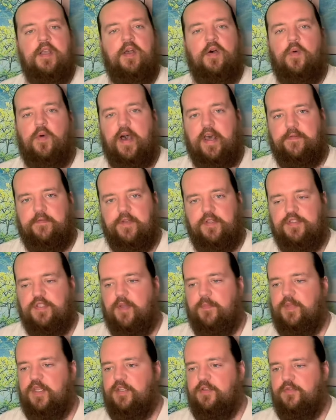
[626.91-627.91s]
A lot of us
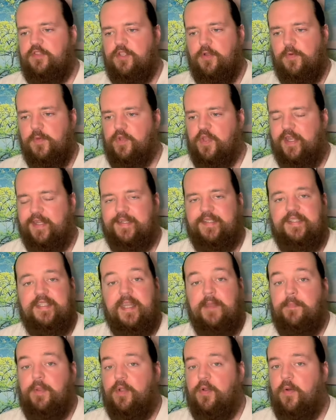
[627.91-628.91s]
could be doing like
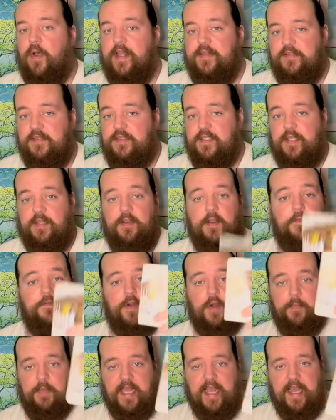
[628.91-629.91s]
deep cleansing of
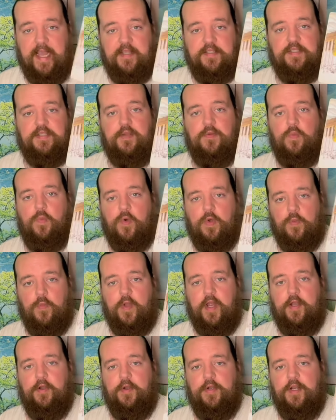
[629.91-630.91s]
our past in one
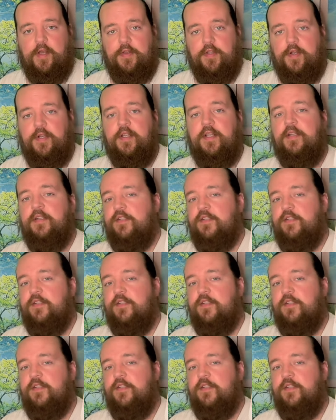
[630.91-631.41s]
way or another.